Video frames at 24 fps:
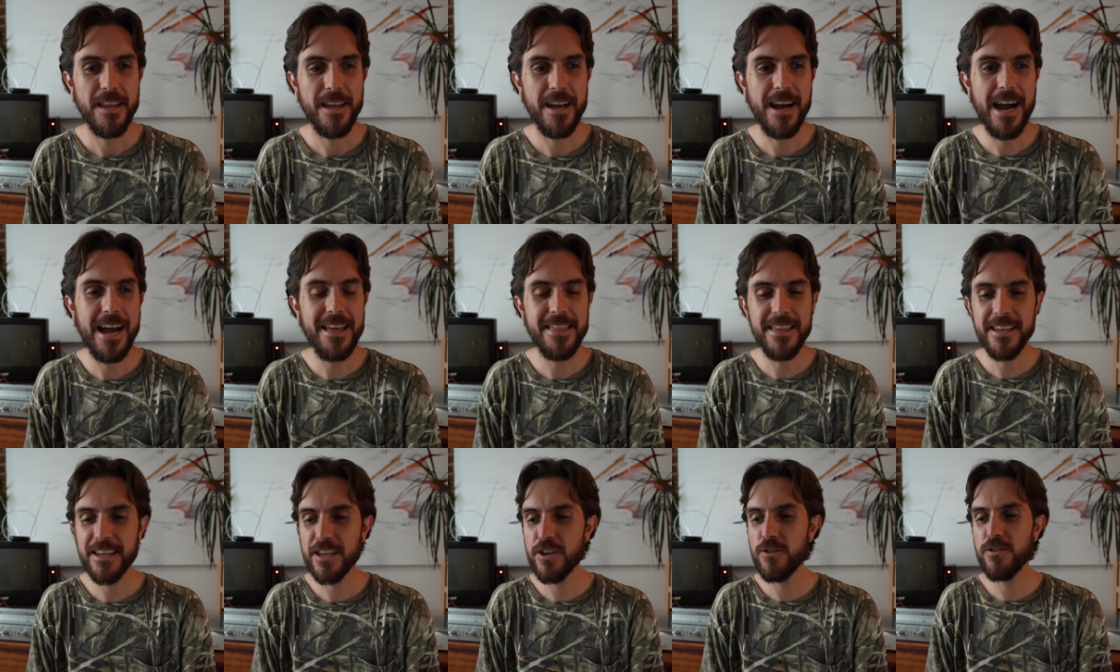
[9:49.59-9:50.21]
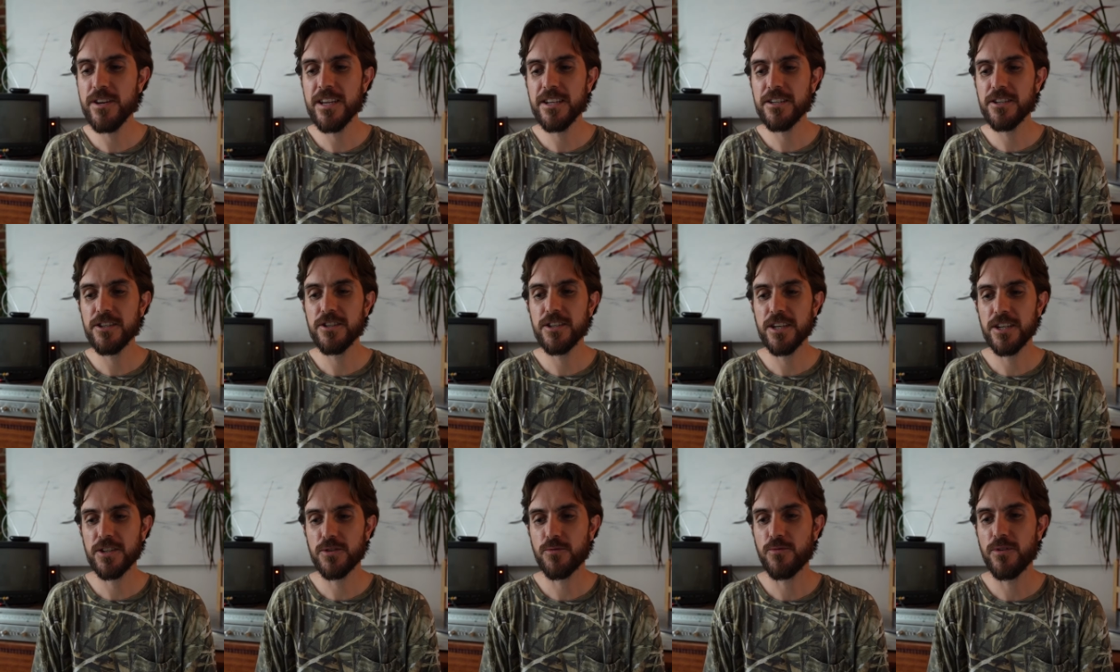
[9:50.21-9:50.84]
I think you need to
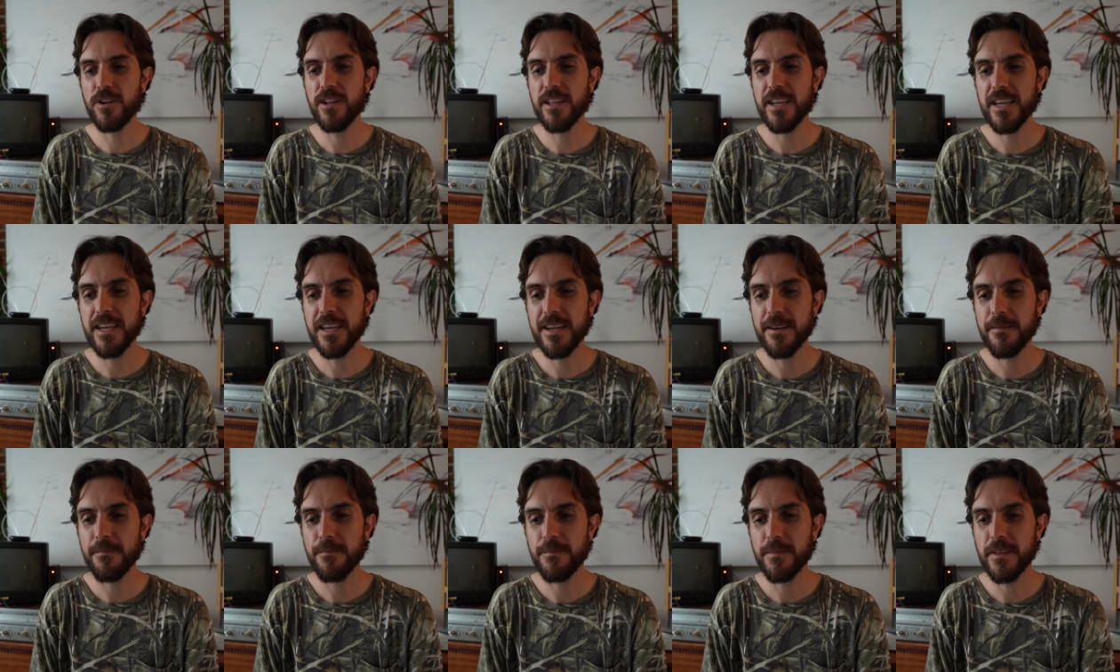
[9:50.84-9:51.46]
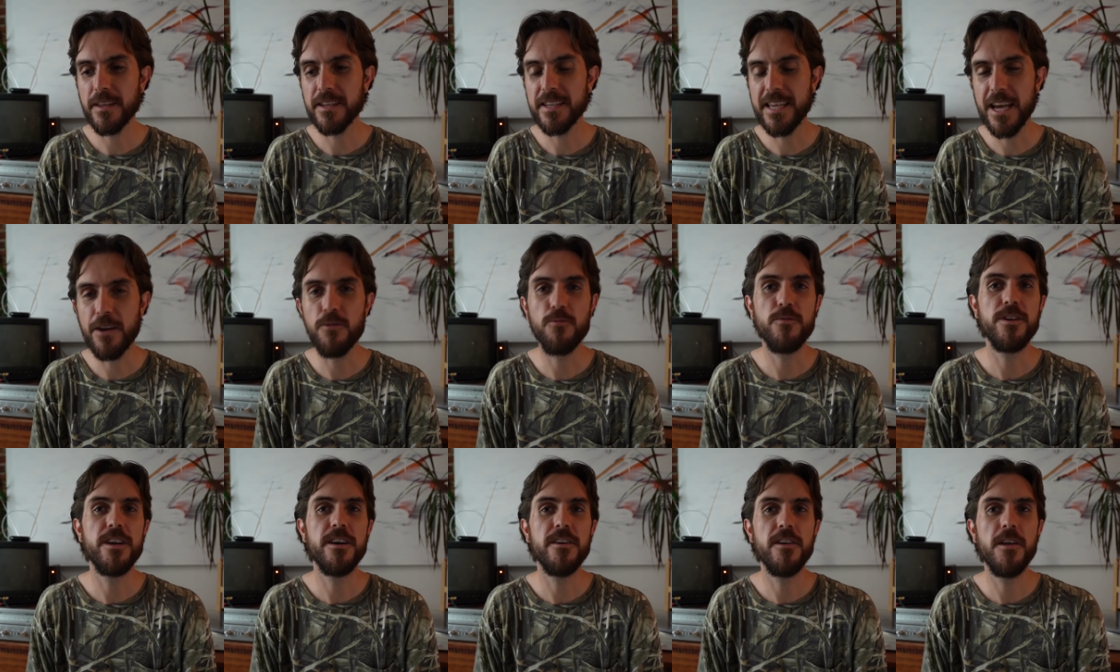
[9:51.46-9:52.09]
just really get
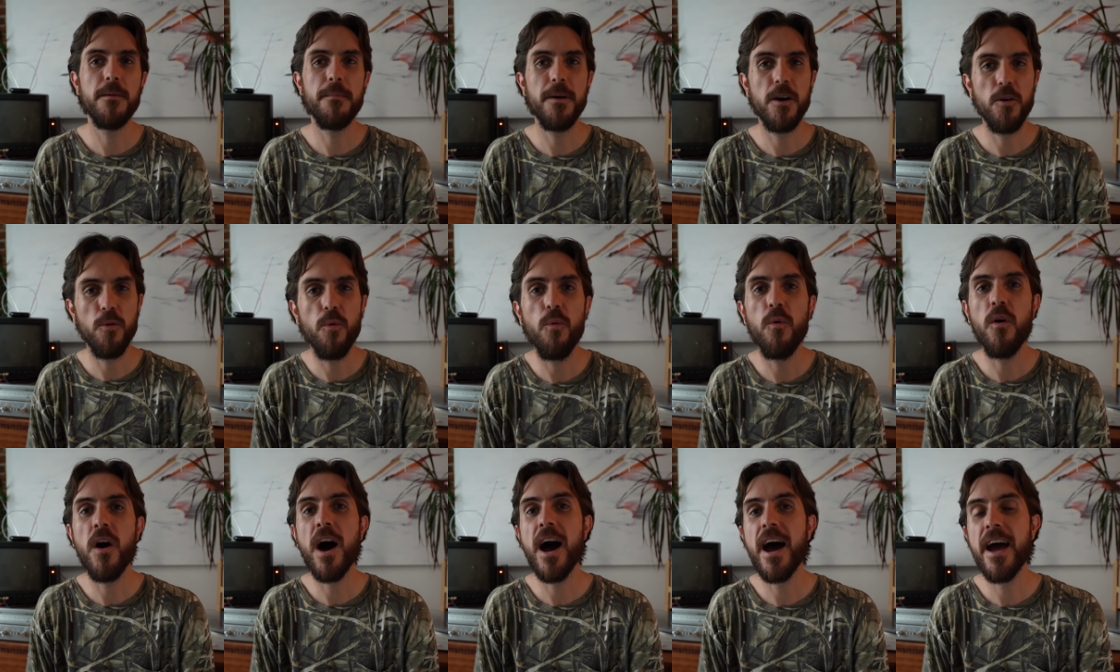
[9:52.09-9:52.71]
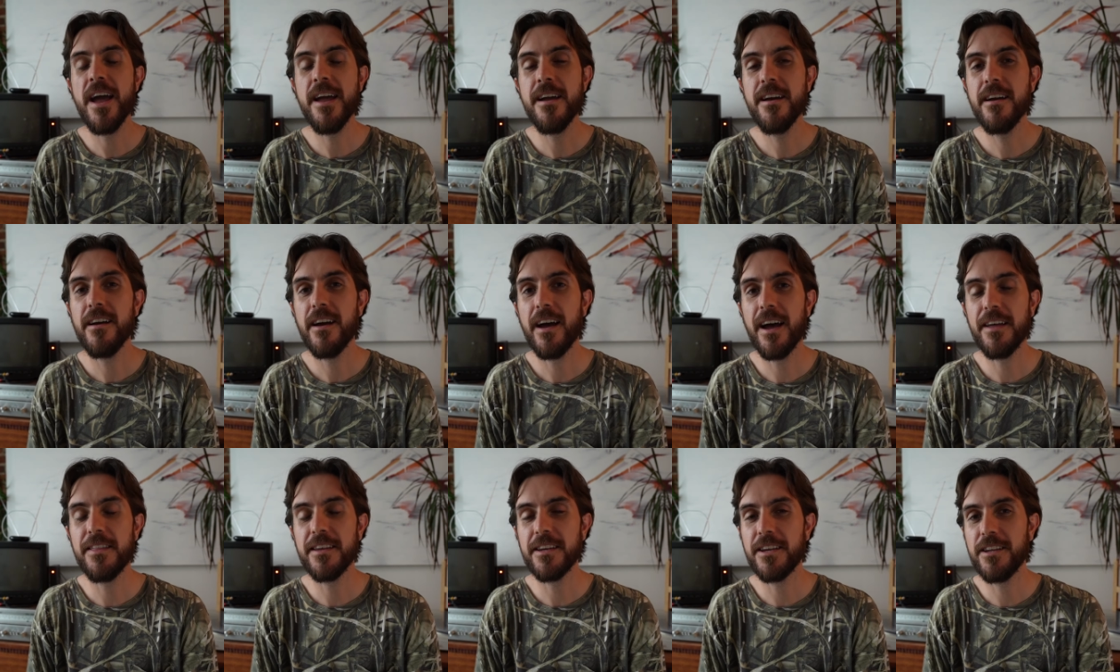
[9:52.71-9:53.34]
real about why.
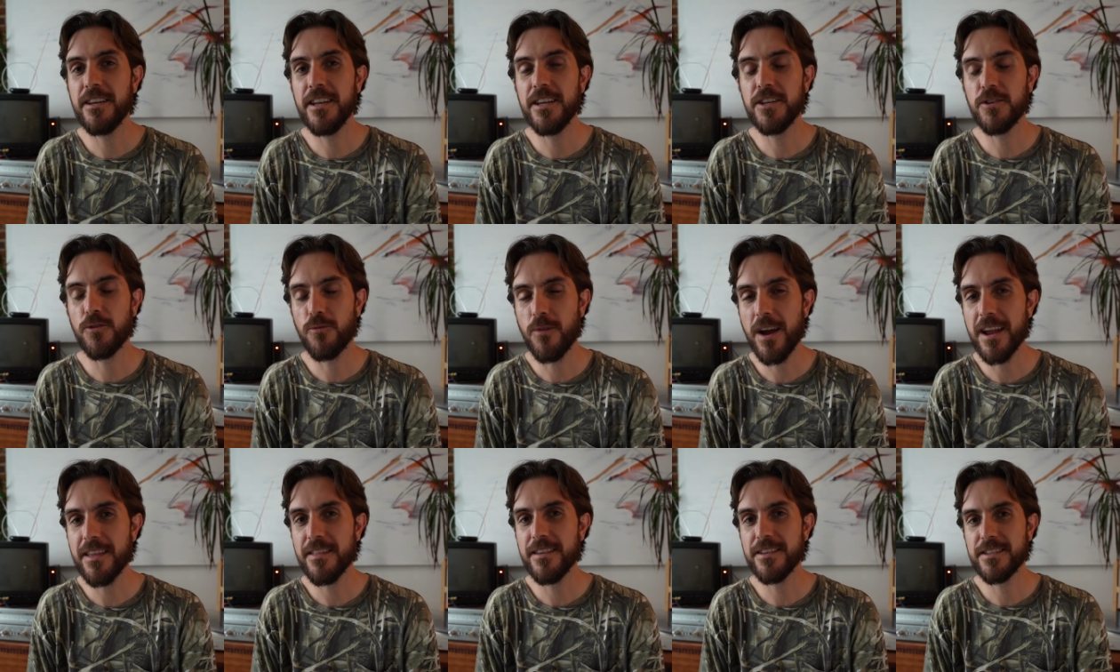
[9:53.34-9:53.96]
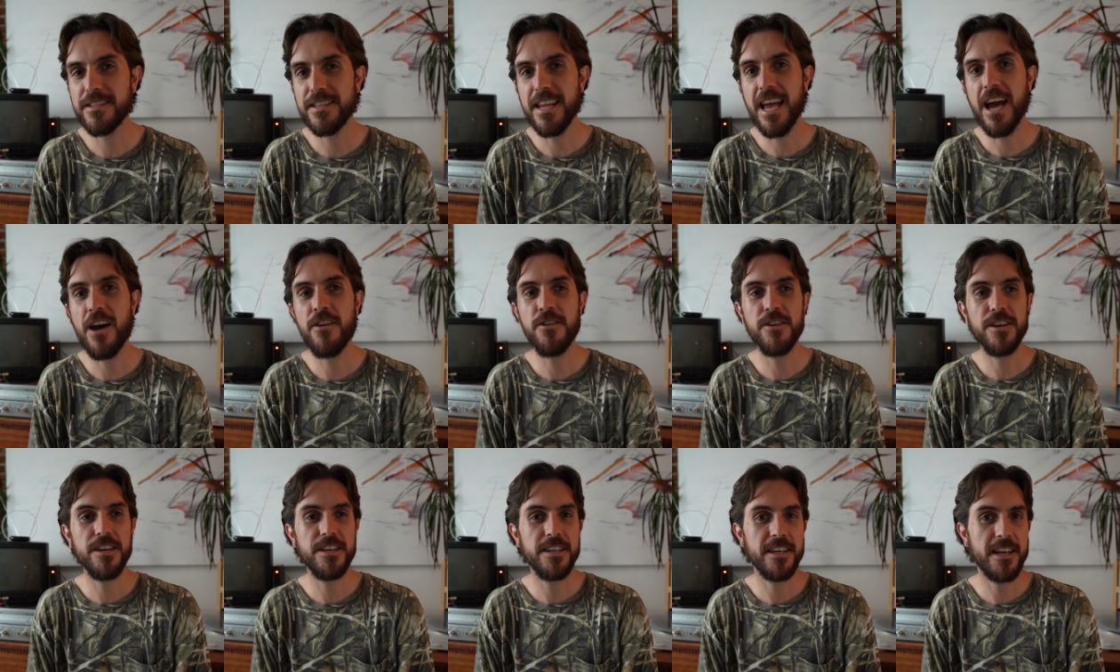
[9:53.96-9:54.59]
I think you need to write this down.
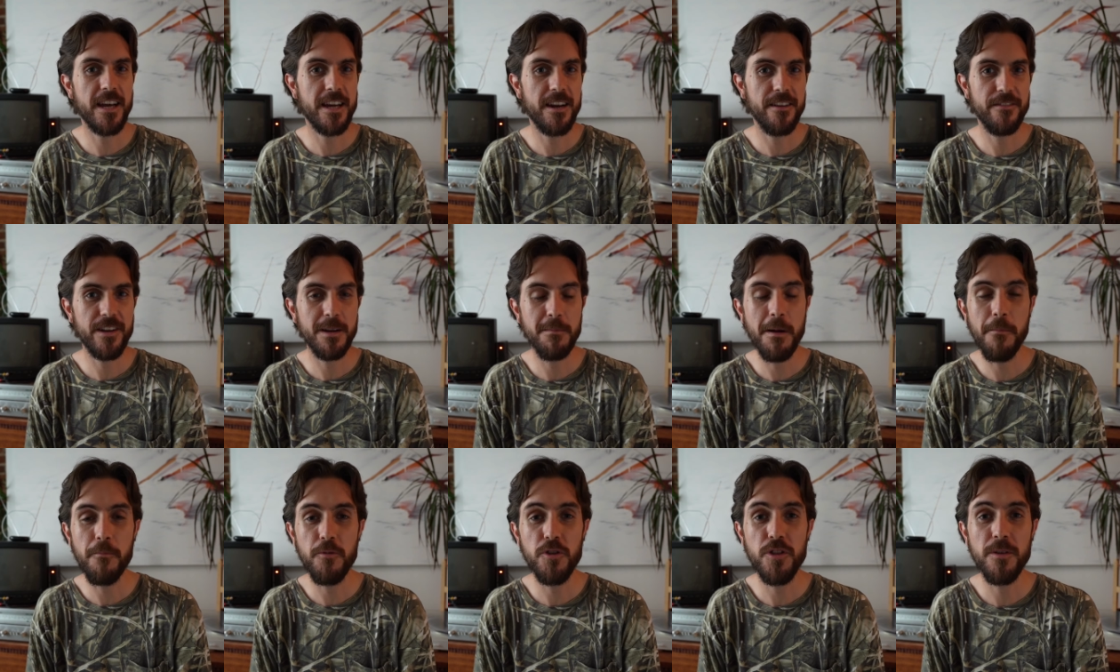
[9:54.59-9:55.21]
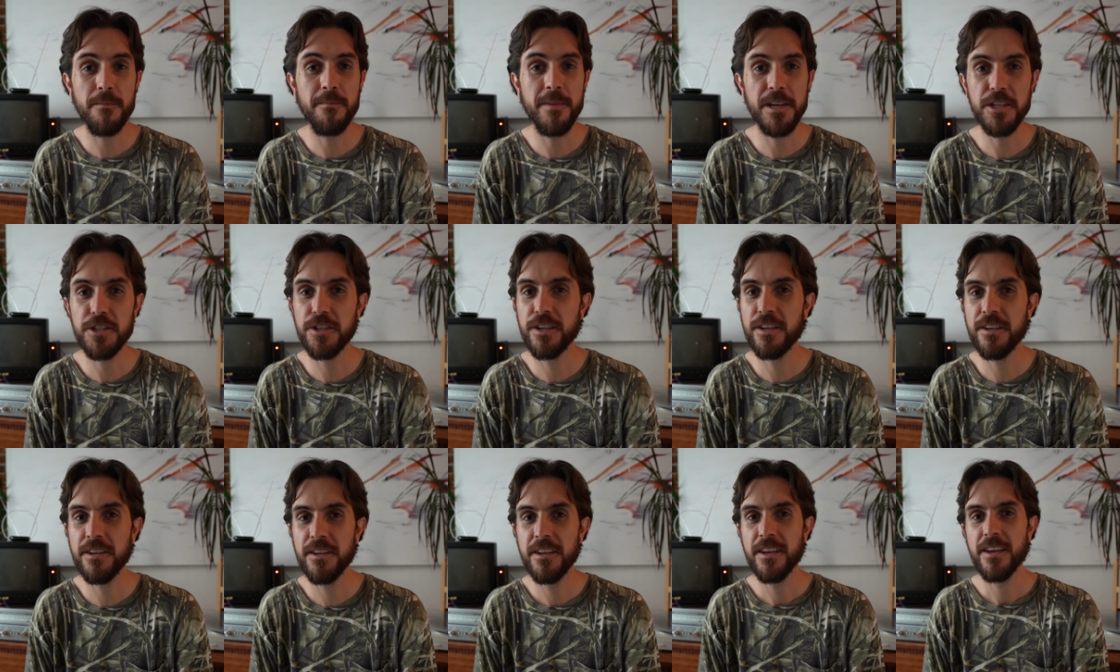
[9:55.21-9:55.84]
You need to kind of come up with a
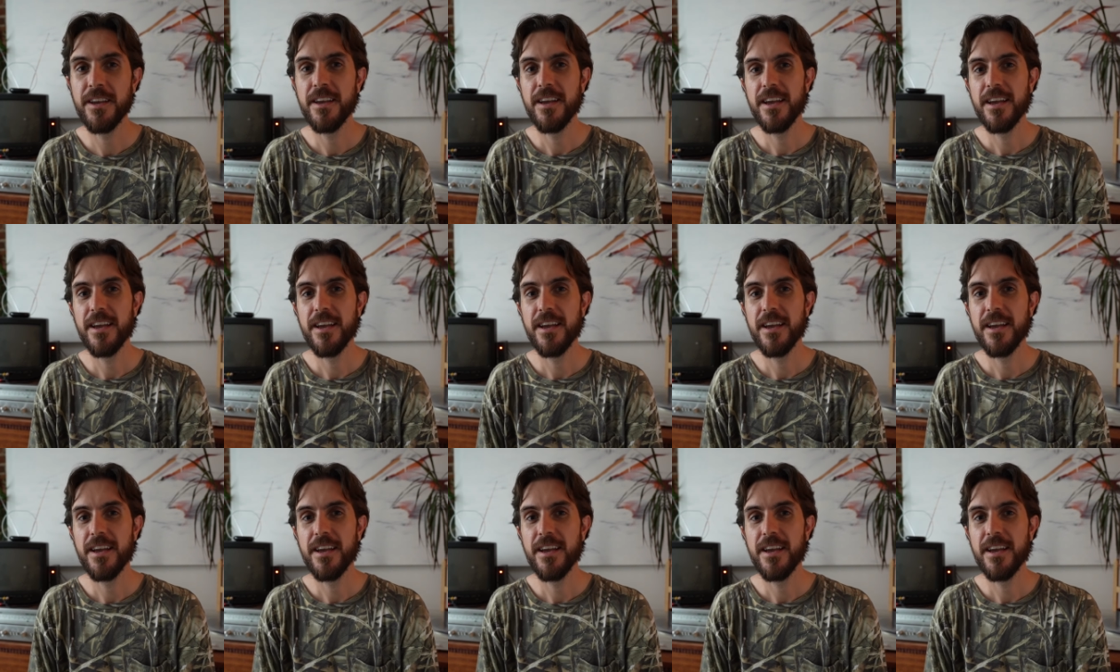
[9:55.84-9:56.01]
mission